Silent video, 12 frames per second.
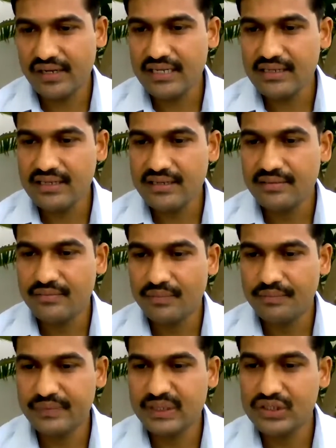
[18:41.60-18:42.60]
Okay.
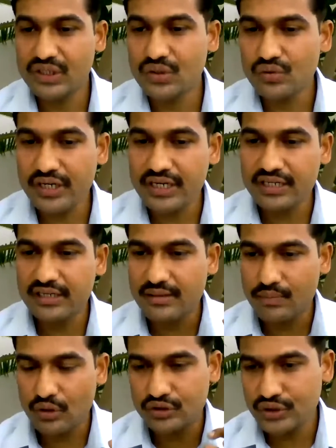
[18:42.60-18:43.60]
He took it
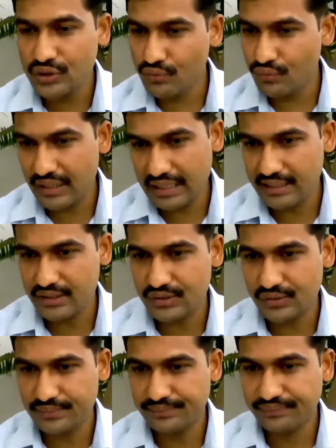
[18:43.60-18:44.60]
in a positive way
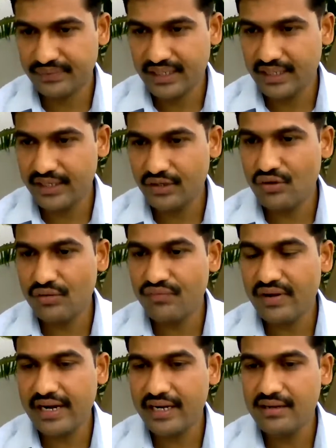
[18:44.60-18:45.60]
also. He did
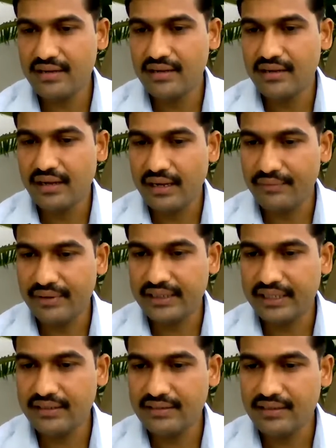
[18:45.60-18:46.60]
not find
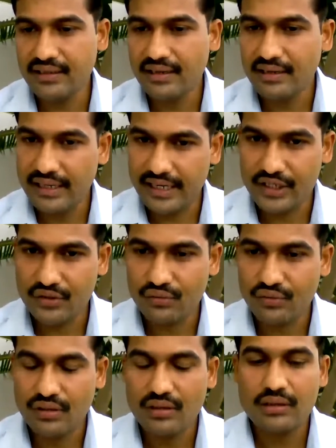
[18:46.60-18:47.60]
everything
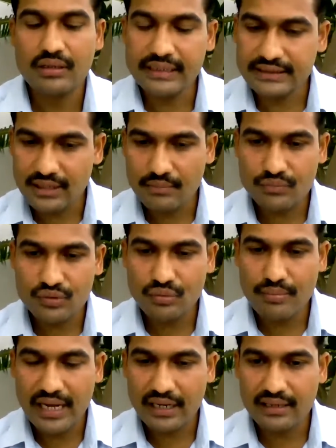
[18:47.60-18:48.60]
negative. Let's come
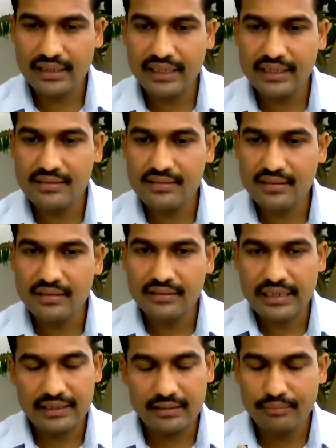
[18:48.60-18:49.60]
to back again
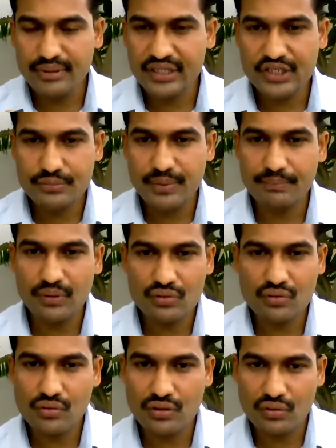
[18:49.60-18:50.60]
that British
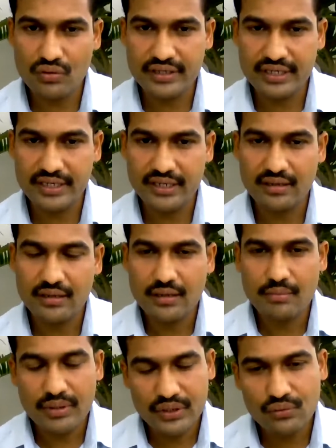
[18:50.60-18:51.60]
people ruled over India.
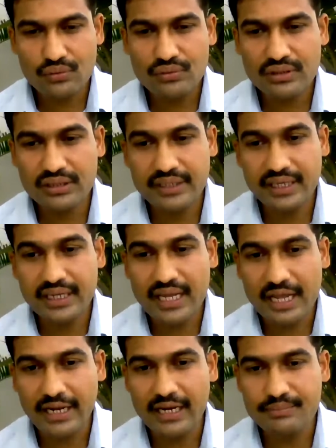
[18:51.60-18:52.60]
But
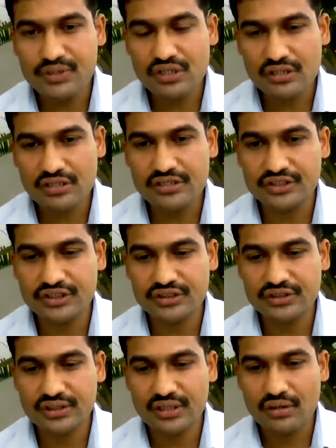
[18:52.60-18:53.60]
they
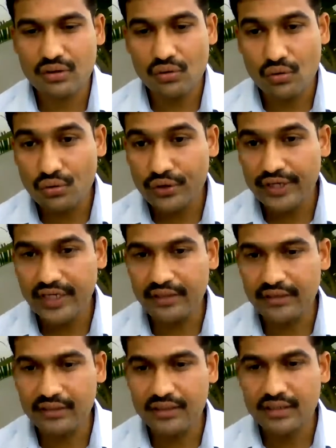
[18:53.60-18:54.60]
helped us
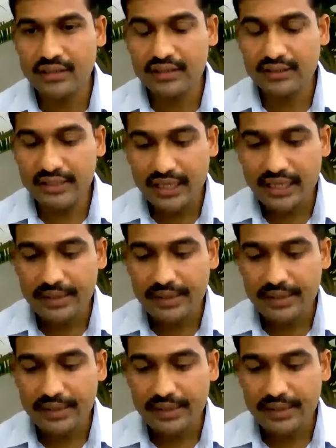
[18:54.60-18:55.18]
growing.